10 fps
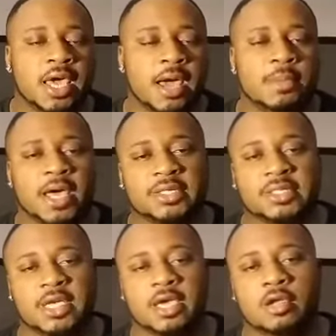I'm not
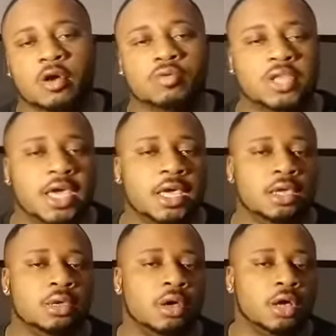saying go
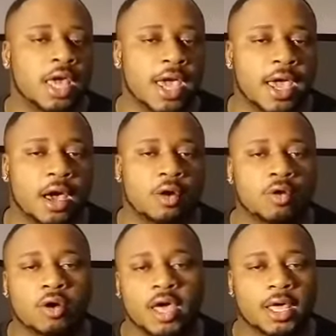date a cow
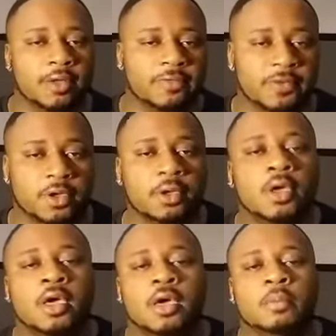or an elephant,
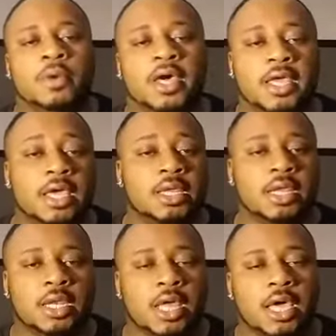but at the end of
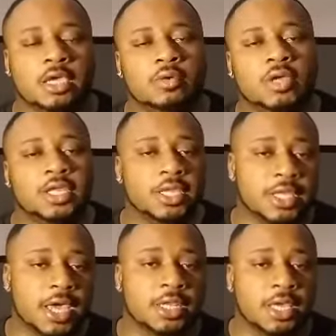the day, you need to
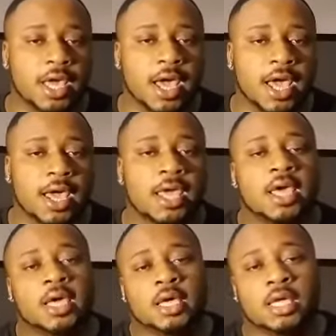date the guy
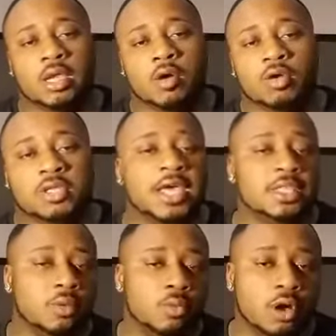or date
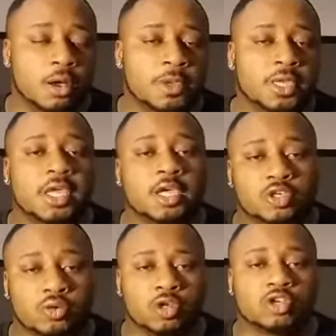the woman that
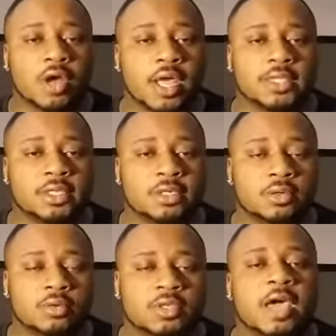you're attracted to.
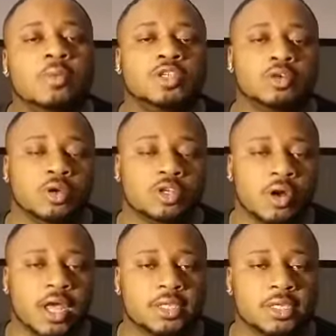Date what you're
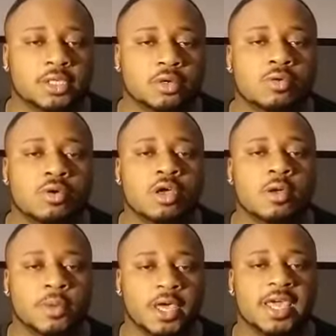attracted to,
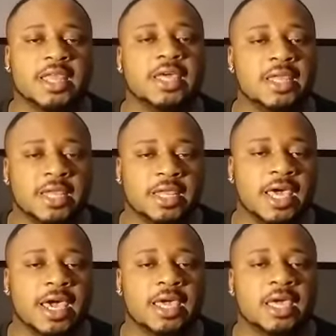but at the end of the
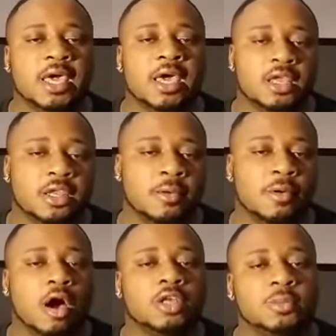day, the
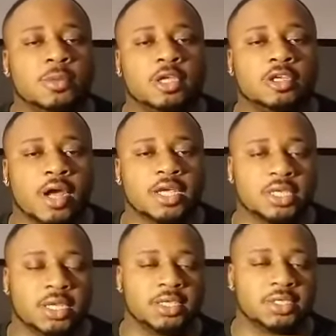ultimate
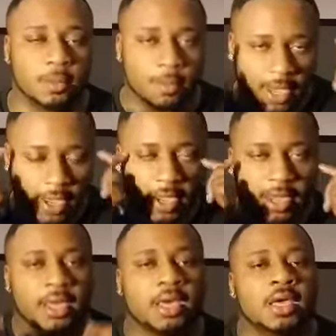attraction is the
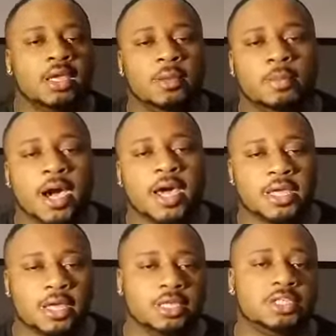mind, the
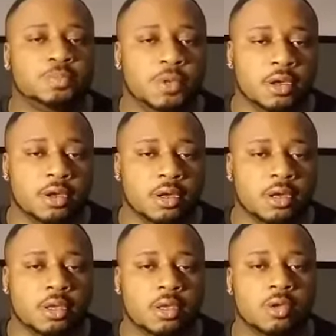body, and the spirit,
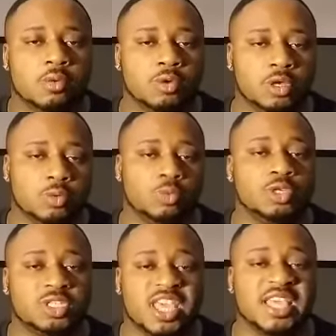
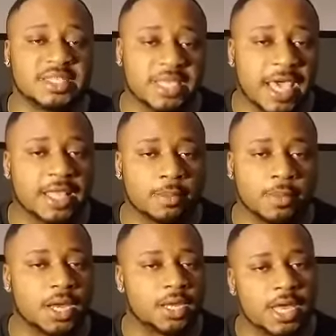what's inside the
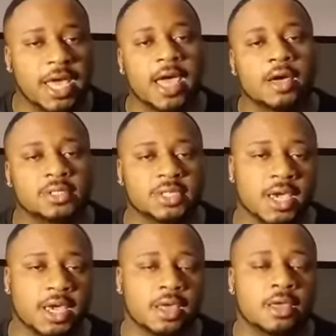body, not
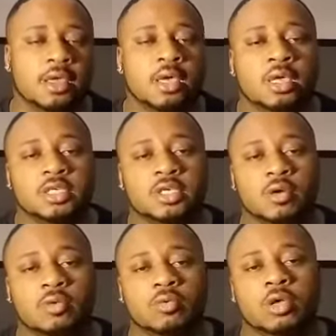outside.
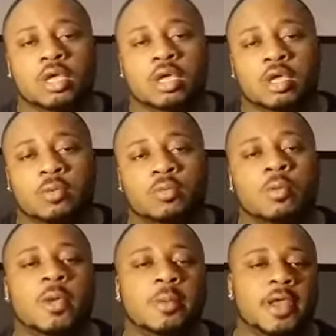So
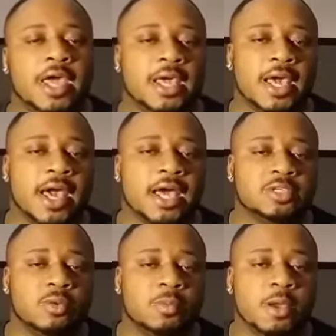remember that, guys.
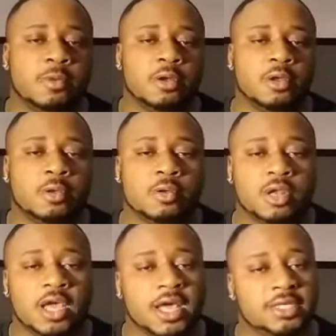Remember,
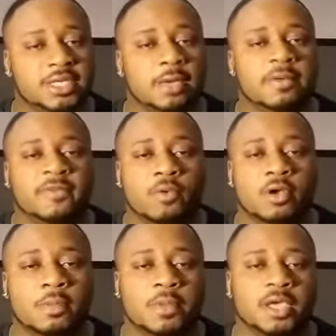like I said before,
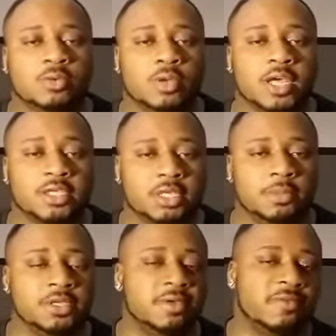the best relationship
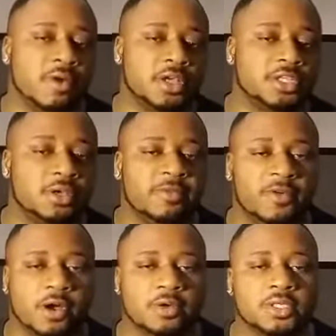is a friendship
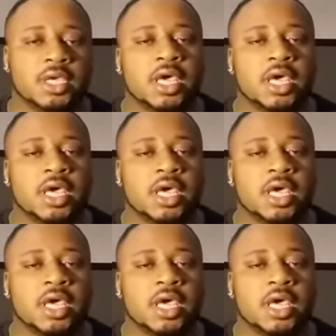first.